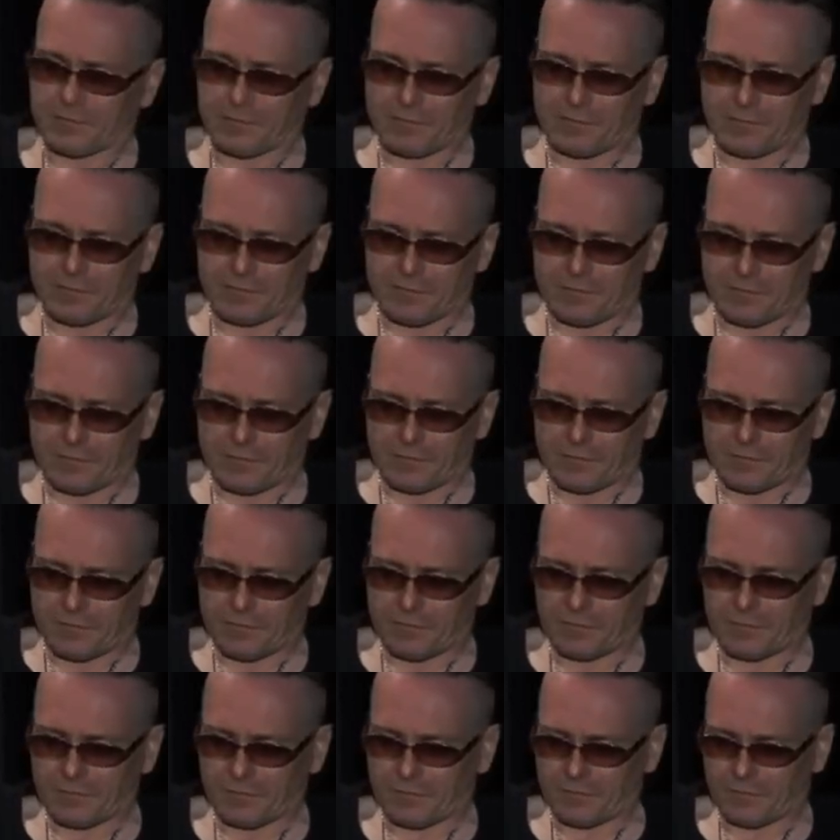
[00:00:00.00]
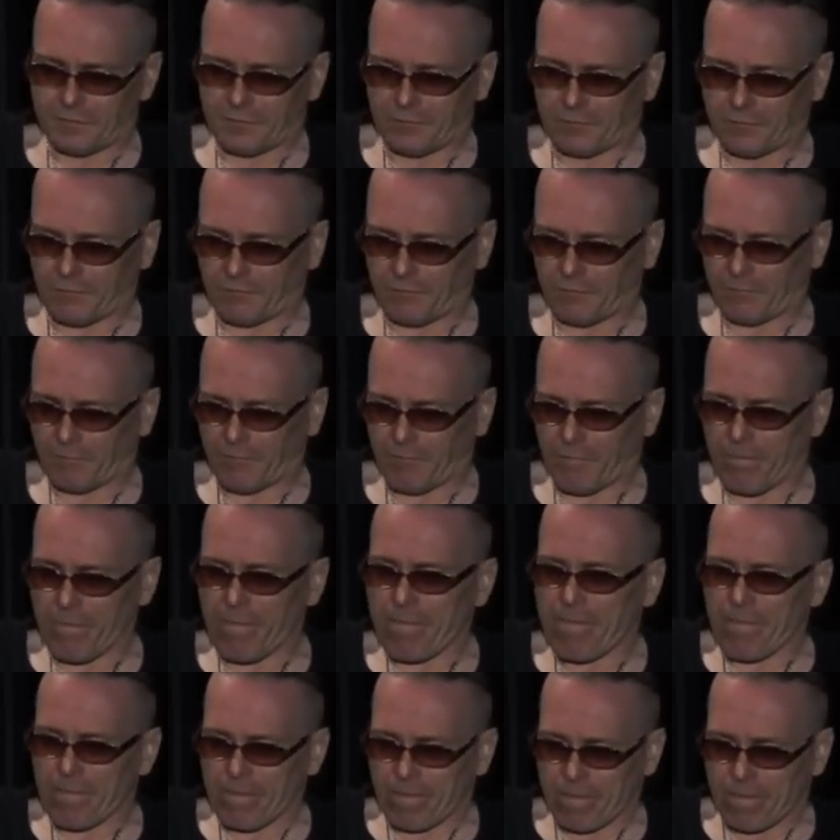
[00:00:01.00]

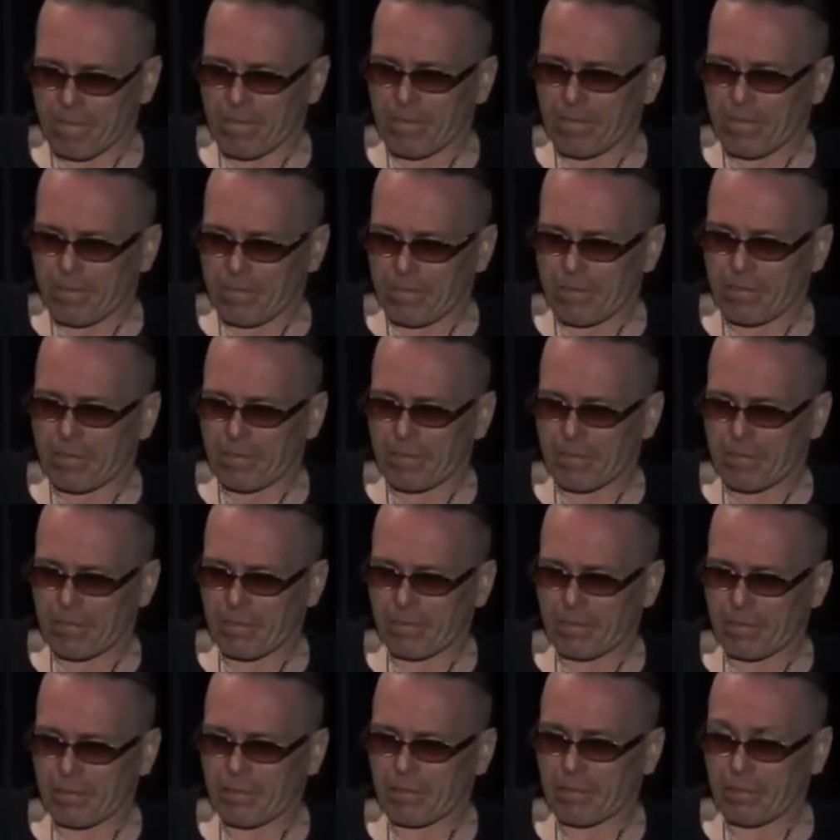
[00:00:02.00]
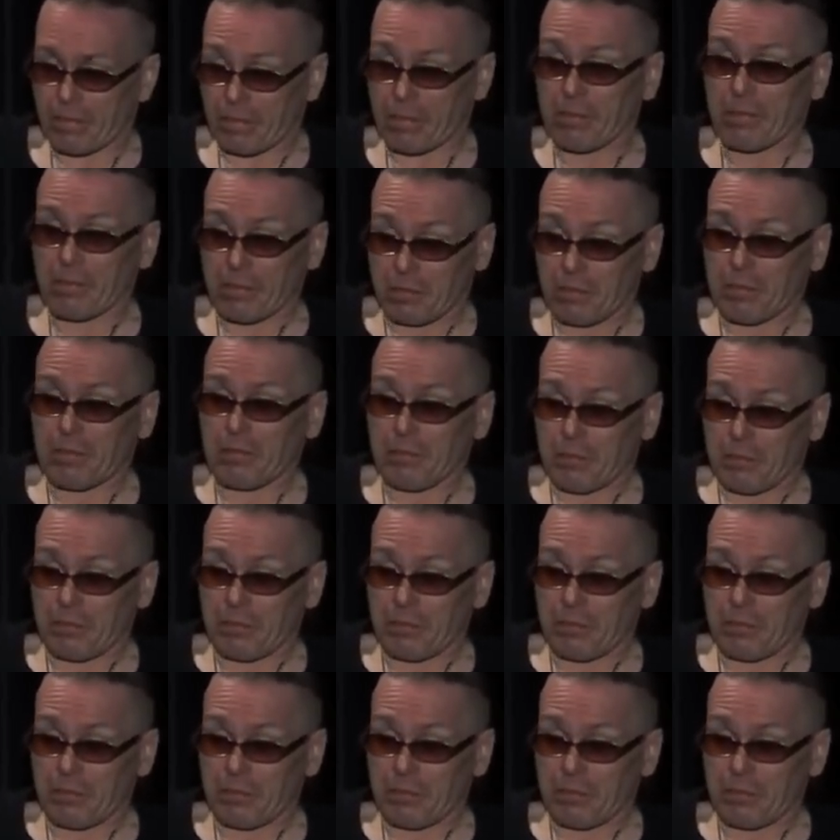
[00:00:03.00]
(silent)